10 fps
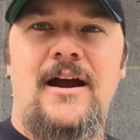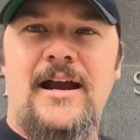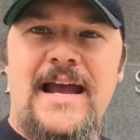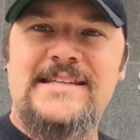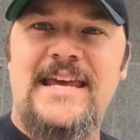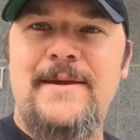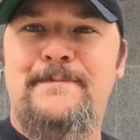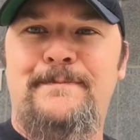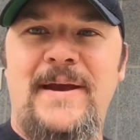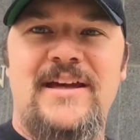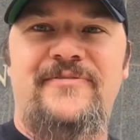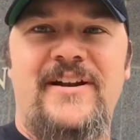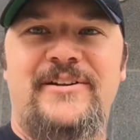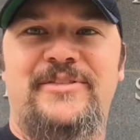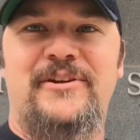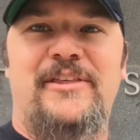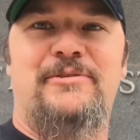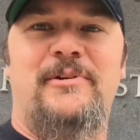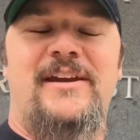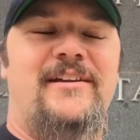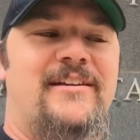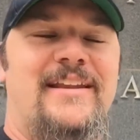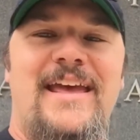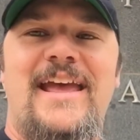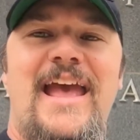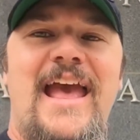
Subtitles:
Alright guys, hey, Pathfinder 33 here today,